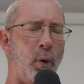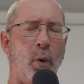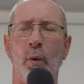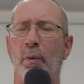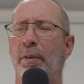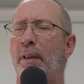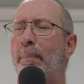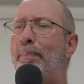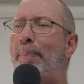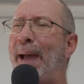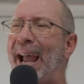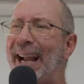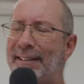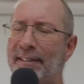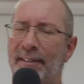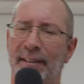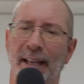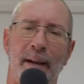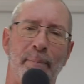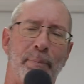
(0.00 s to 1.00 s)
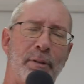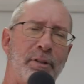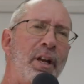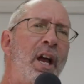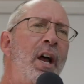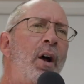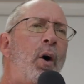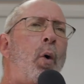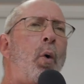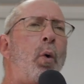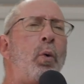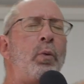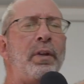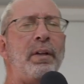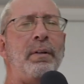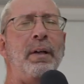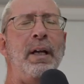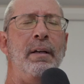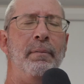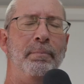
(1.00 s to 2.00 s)
all the backstabbers, all
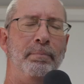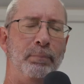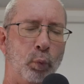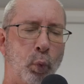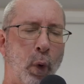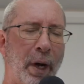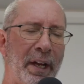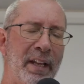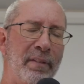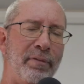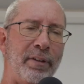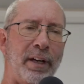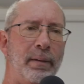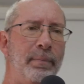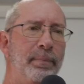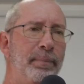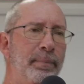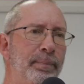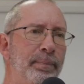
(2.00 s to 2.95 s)
the whatever,